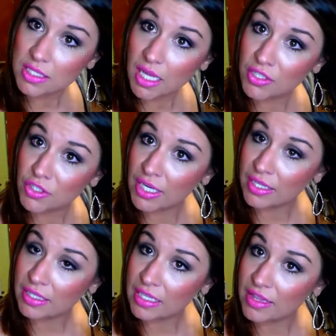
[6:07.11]
to the
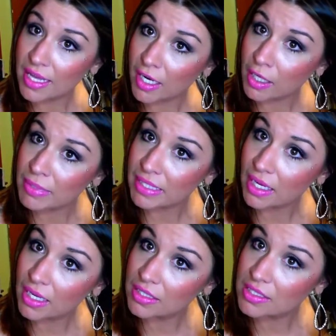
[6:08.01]
underneath hair
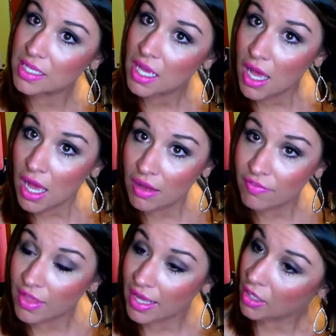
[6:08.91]
because
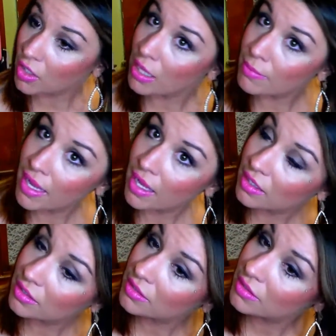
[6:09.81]
of the angle I'm
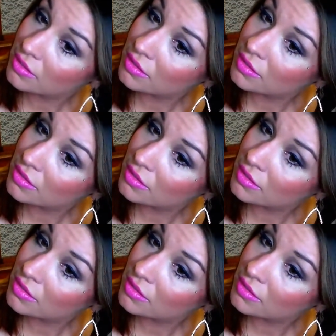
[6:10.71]
at?